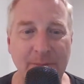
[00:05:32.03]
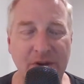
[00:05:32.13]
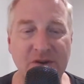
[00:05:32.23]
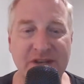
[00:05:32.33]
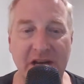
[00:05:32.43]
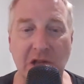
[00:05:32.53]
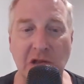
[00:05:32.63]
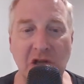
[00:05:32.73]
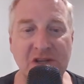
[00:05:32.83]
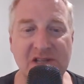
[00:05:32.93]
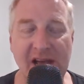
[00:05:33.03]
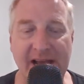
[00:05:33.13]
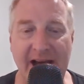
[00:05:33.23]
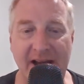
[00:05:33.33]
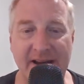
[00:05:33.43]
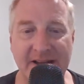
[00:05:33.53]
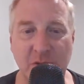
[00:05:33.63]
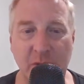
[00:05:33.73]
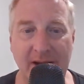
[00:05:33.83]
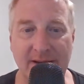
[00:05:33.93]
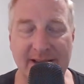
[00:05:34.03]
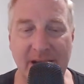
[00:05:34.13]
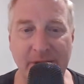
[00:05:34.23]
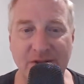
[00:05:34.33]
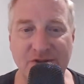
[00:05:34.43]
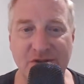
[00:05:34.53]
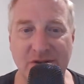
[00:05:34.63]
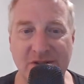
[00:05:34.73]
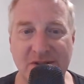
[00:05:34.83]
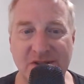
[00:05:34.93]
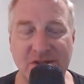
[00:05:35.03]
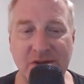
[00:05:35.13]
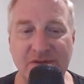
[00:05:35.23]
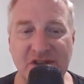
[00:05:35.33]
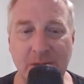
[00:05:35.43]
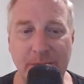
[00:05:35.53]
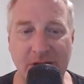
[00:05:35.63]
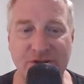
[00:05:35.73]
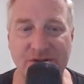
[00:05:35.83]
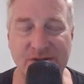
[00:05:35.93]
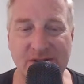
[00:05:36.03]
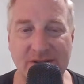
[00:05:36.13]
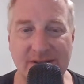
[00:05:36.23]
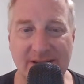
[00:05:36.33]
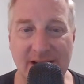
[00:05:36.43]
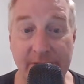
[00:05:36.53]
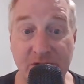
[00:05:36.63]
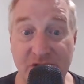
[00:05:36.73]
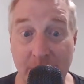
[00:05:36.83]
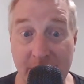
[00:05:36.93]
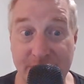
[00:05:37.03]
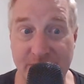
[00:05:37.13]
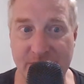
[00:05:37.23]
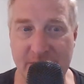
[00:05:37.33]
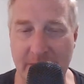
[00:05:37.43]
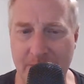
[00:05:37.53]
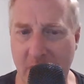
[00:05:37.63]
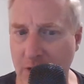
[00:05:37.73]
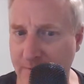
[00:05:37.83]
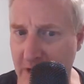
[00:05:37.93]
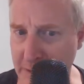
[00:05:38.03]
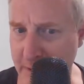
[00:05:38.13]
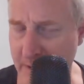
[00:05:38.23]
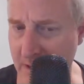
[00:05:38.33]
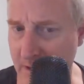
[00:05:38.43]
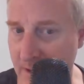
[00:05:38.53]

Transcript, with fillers: But you said it looks like I had a nice weekend. That means you're you've seen pictures. Have you seen pictures? Are you following me?